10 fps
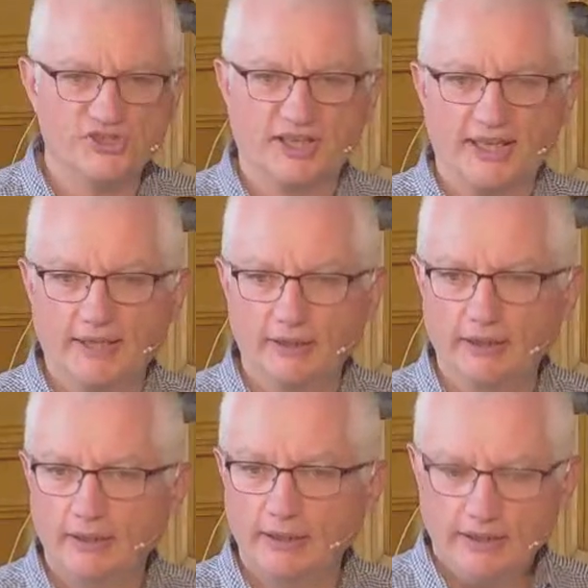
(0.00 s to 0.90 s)
again,
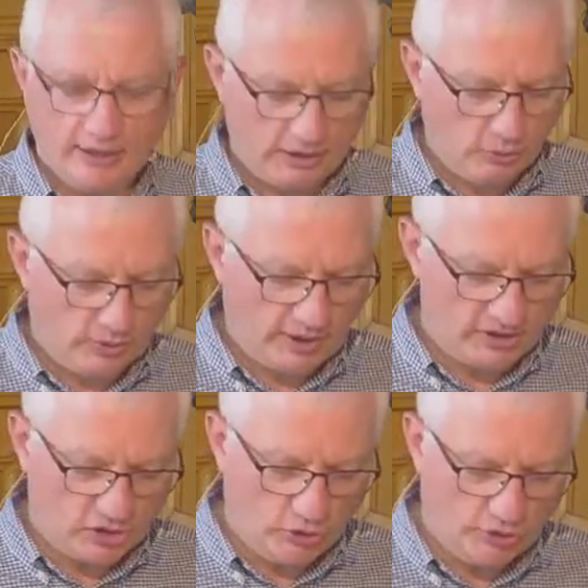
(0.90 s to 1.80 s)
ignoring
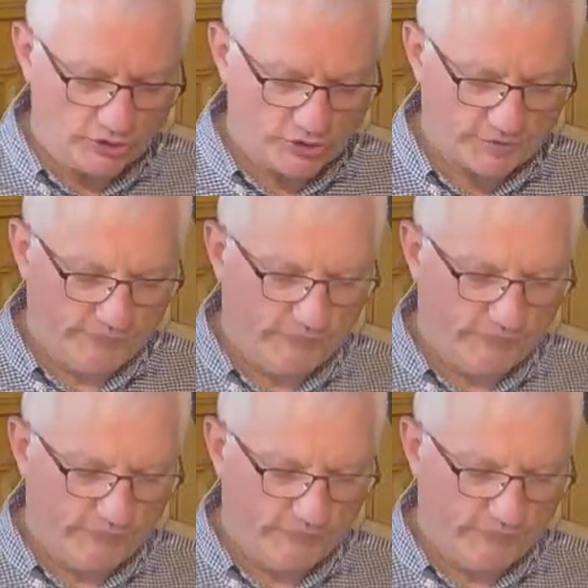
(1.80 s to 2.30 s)
his laws,